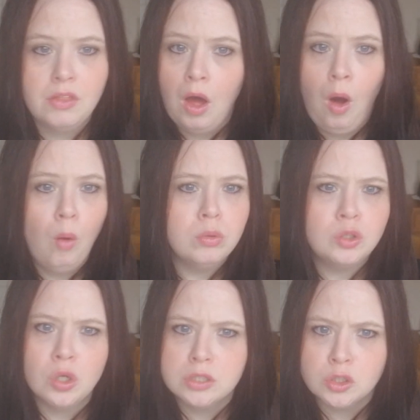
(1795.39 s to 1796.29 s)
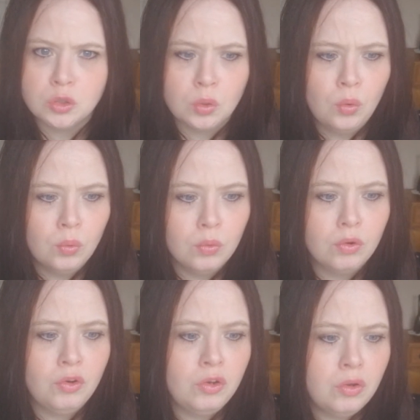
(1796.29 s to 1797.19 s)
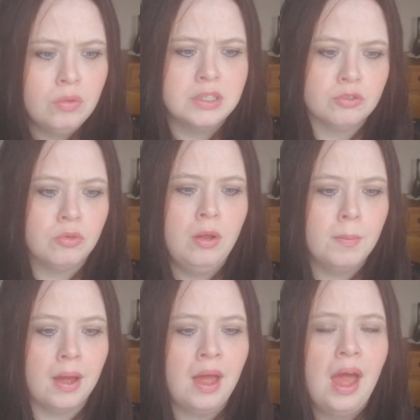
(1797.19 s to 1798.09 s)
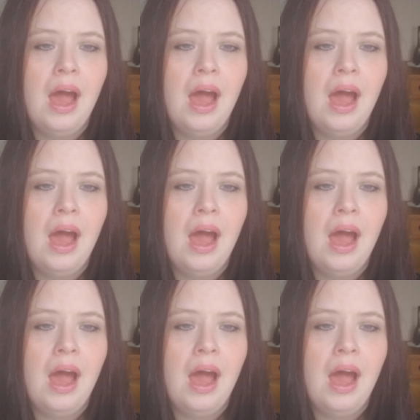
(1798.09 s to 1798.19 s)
the whole school knew this rumour,